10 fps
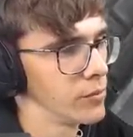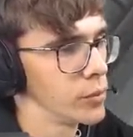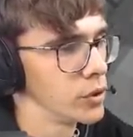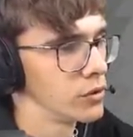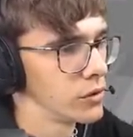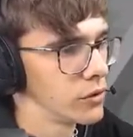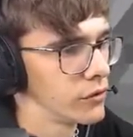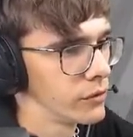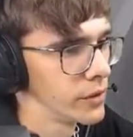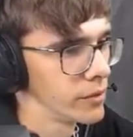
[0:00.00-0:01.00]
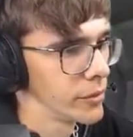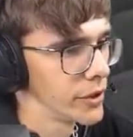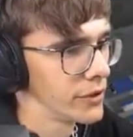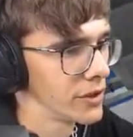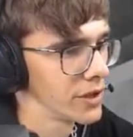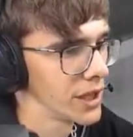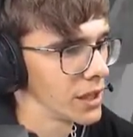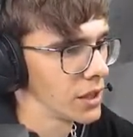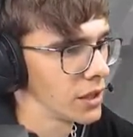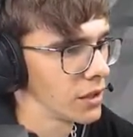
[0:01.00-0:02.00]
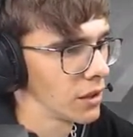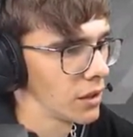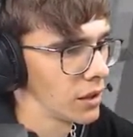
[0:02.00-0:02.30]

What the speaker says: put two in a boat and then like